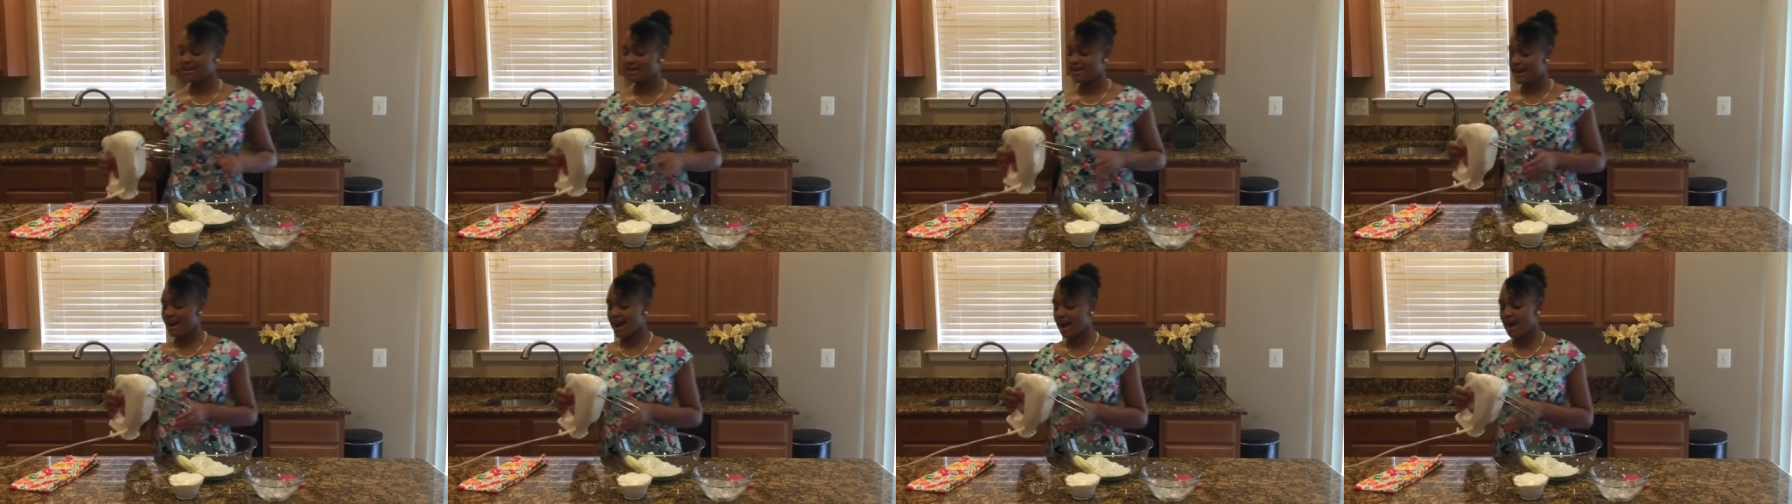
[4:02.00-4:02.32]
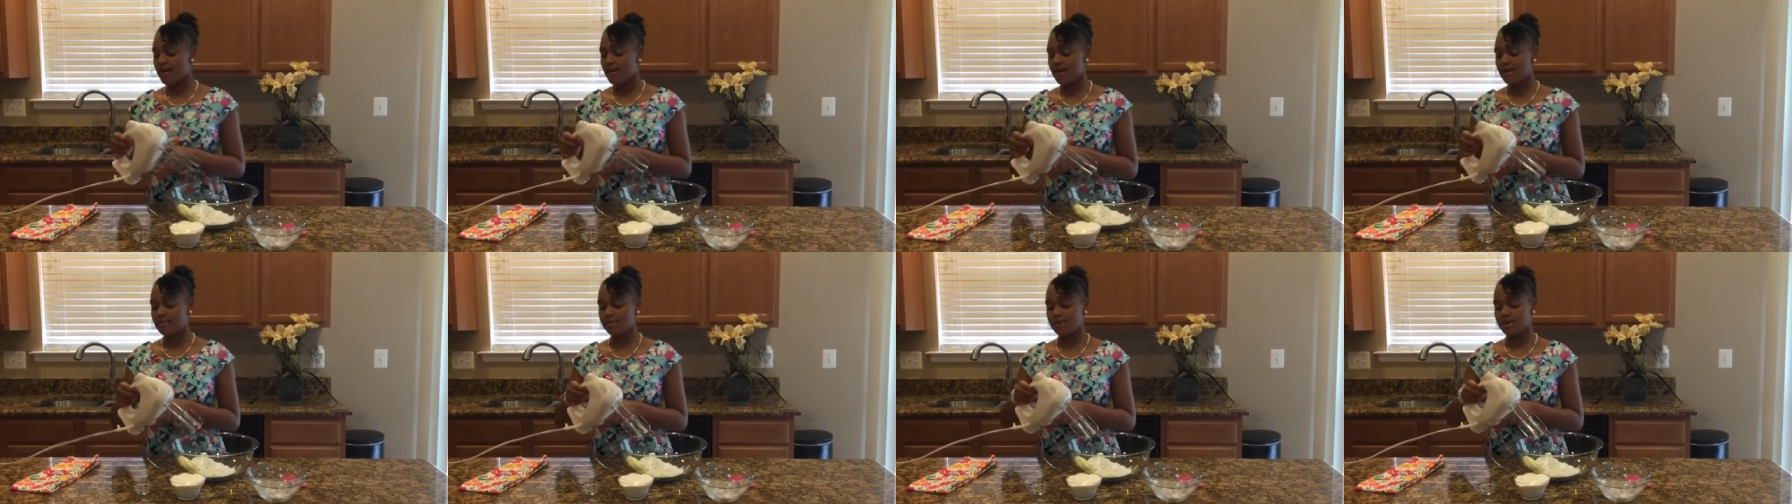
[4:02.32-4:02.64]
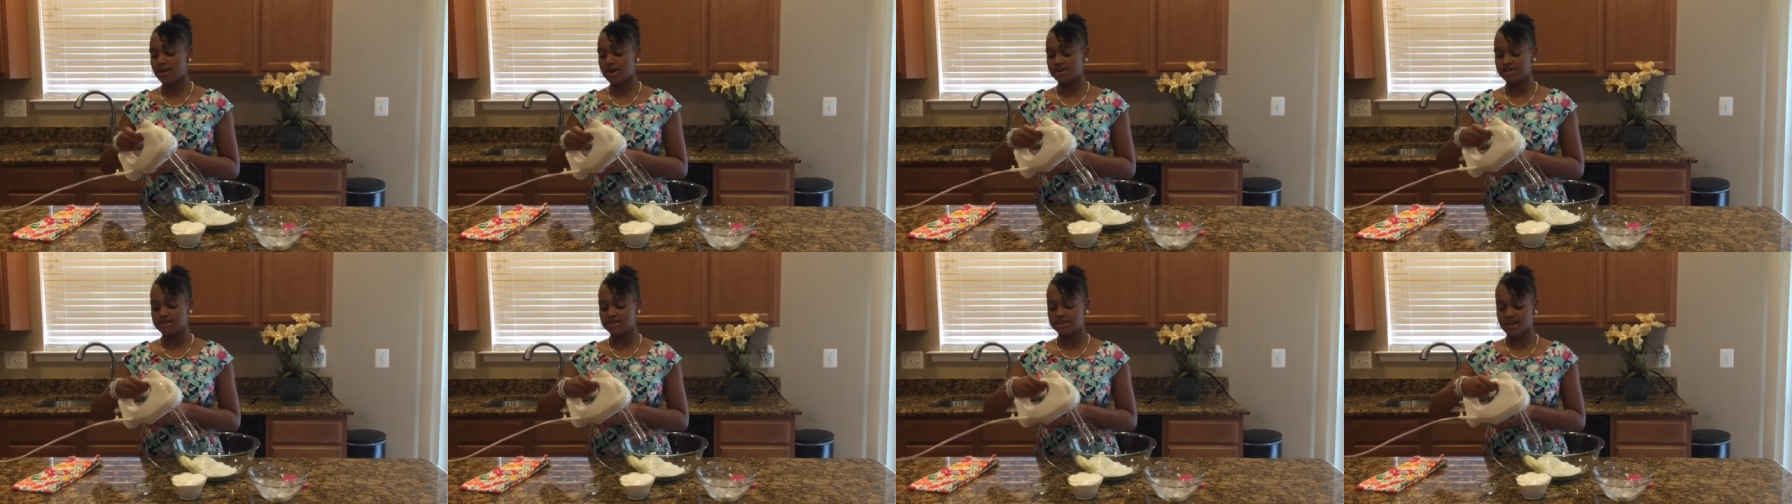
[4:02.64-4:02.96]
Now I'm
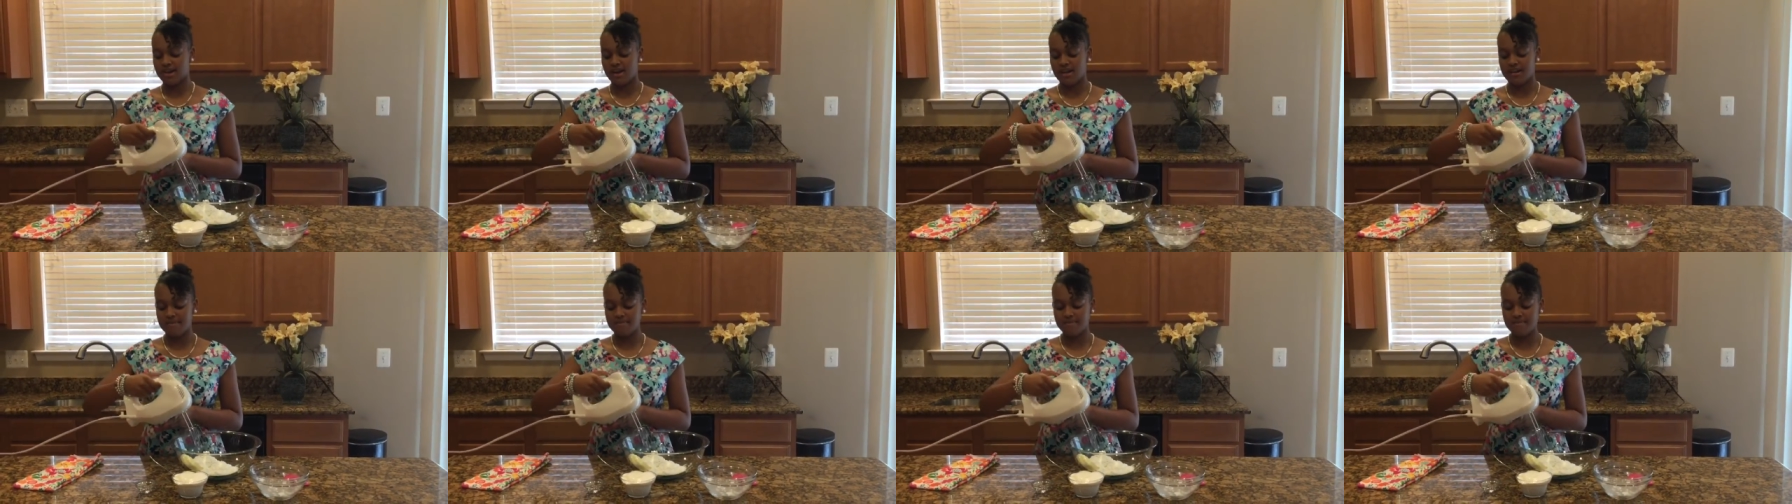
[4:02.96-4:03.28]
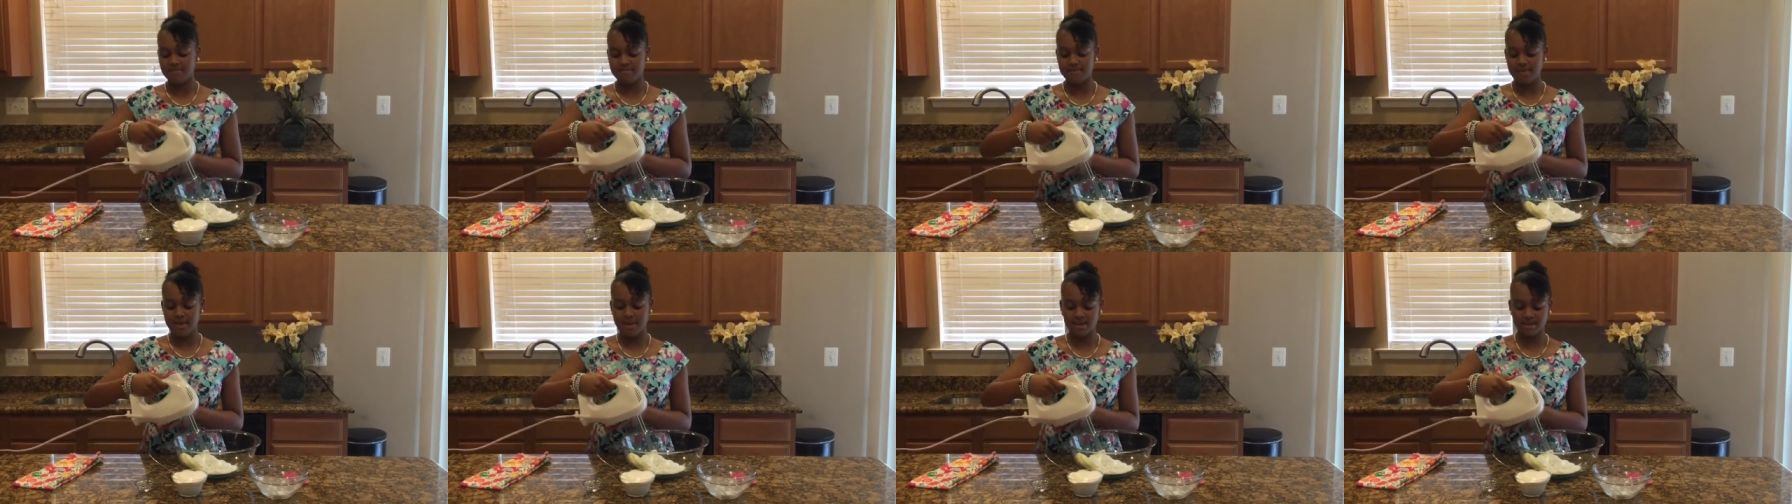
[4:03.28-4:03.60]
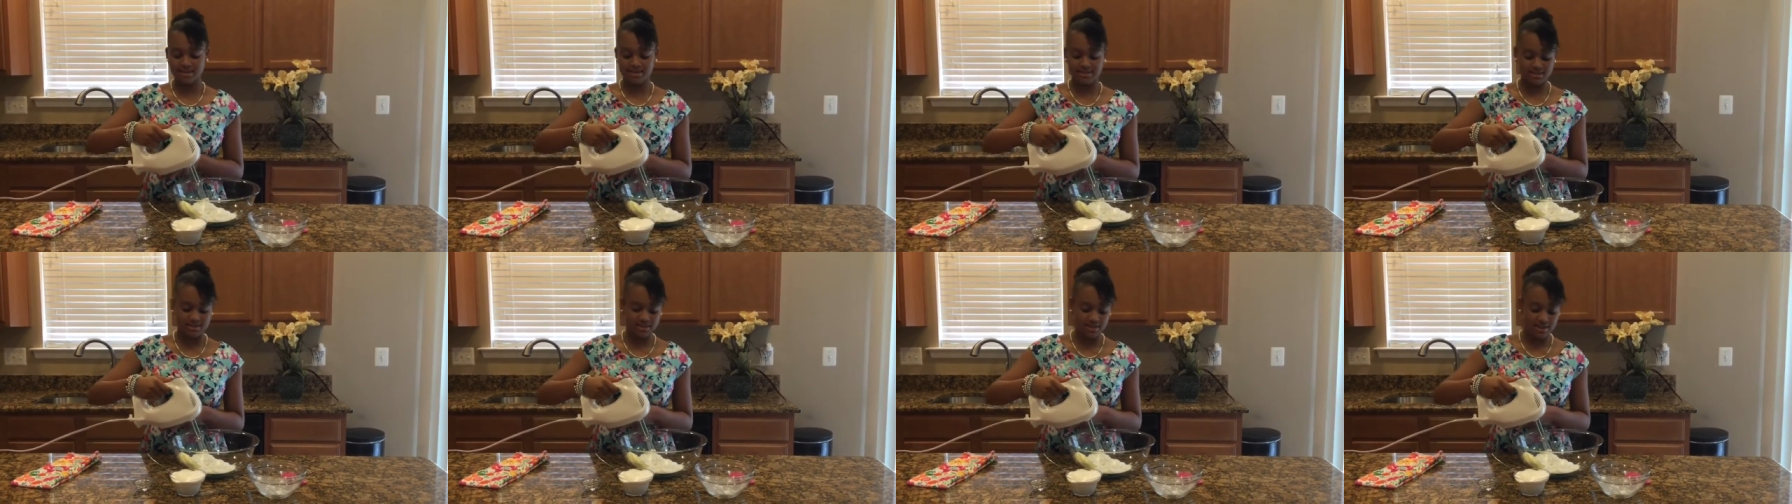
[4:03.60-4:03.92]
going to start
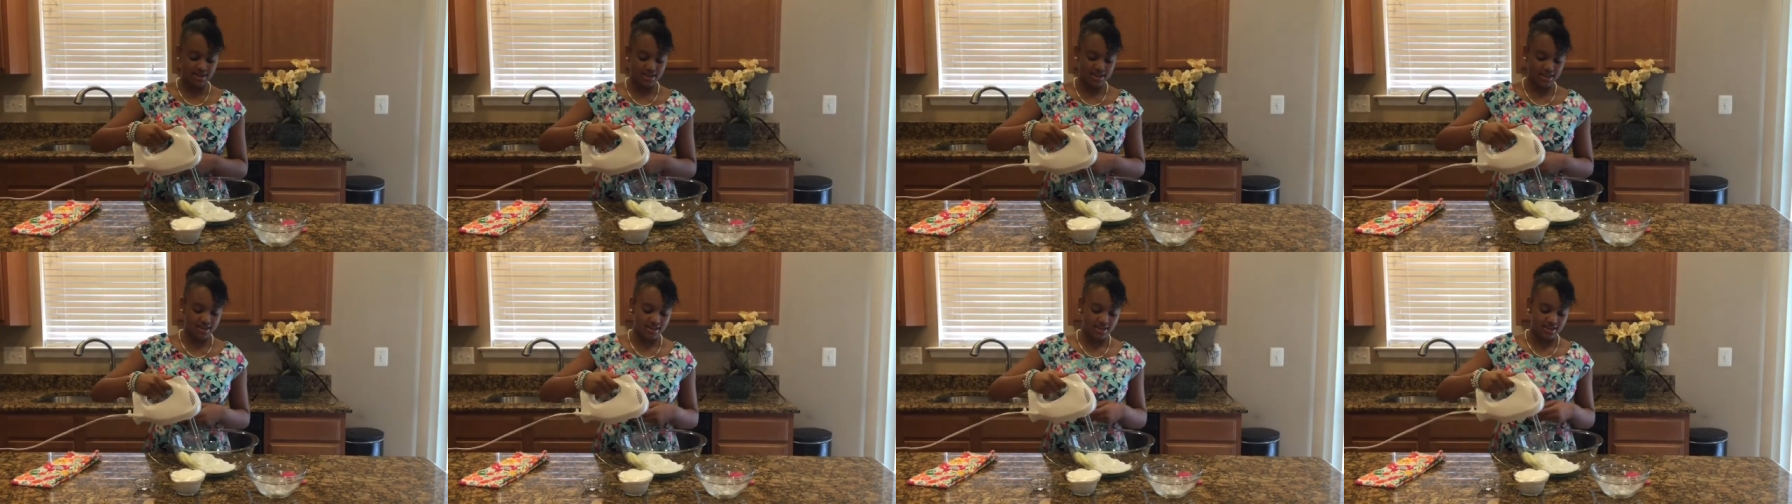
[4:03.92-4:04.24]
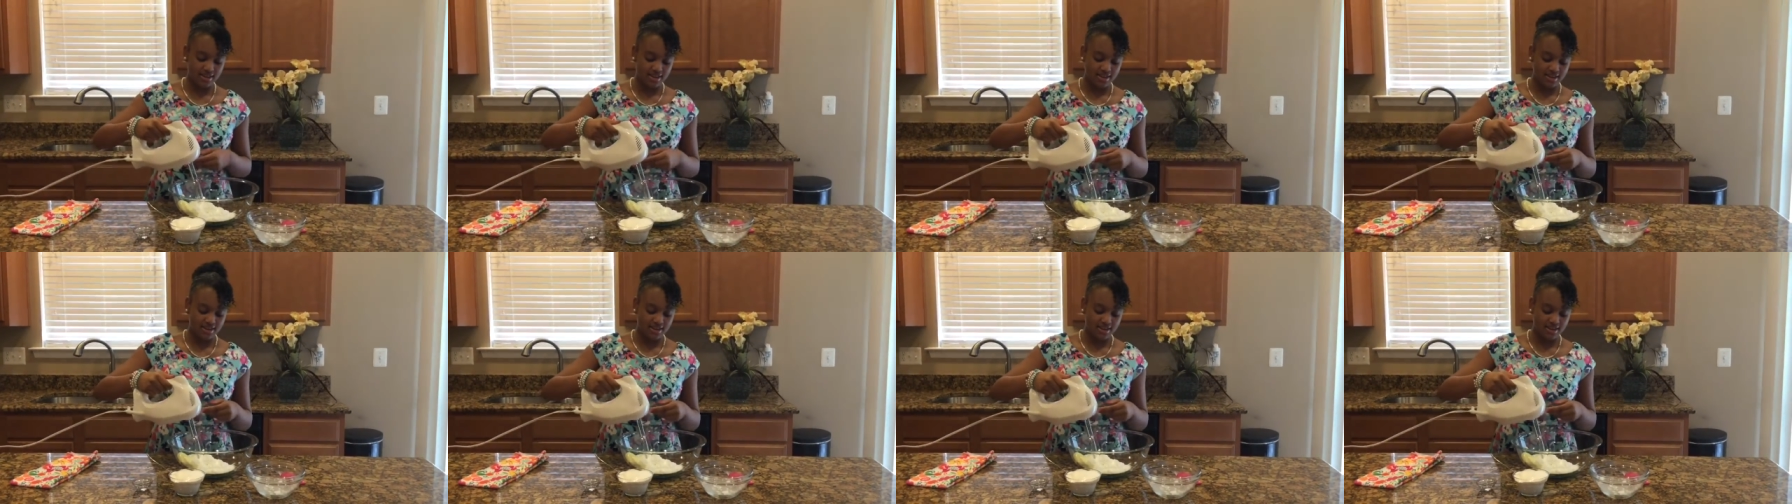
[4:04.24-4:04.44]
mixing